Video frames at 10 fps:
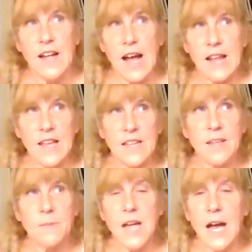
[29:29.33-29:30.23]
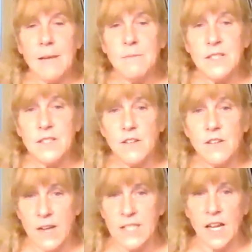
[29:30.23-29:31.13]
I think sometimes
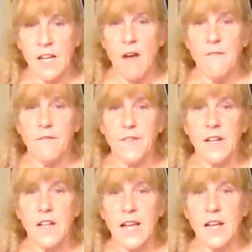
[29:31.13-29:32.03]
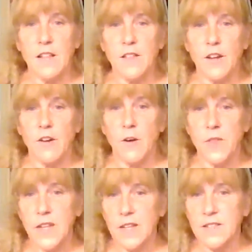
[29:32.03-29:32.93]
Gracie can often feel like the girl
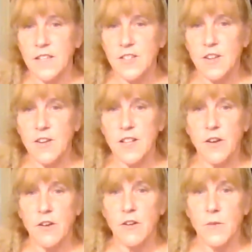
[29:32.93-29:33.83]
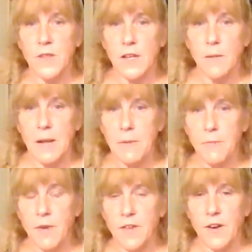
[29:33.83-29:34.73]
with the dead sister and the girl with the little
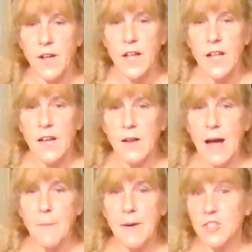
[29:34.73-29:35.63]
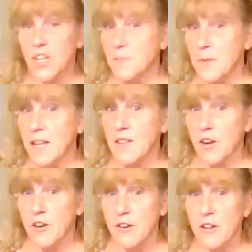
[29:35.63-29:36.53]
baby brother. And how about just being the
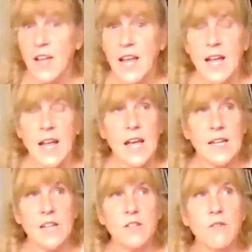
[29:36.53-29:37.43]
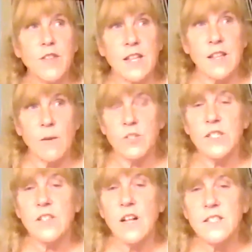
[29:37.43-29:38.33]
girl? And I do think that when
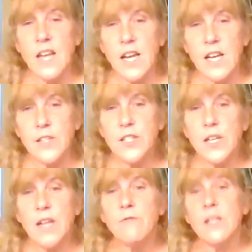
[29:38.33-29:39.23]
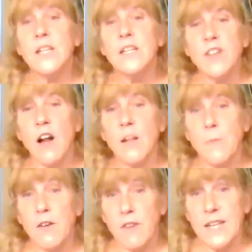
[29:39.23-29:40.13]
she's on stage, it really is all
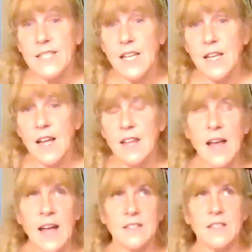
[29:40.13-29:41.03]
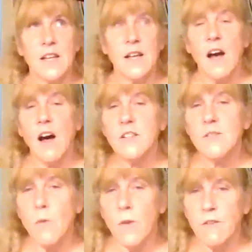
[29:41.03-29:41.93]
about Gracie. And that's
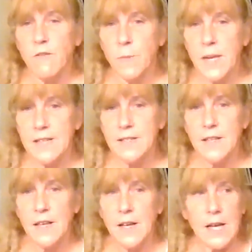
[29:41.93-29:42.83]
also a wonderful piece.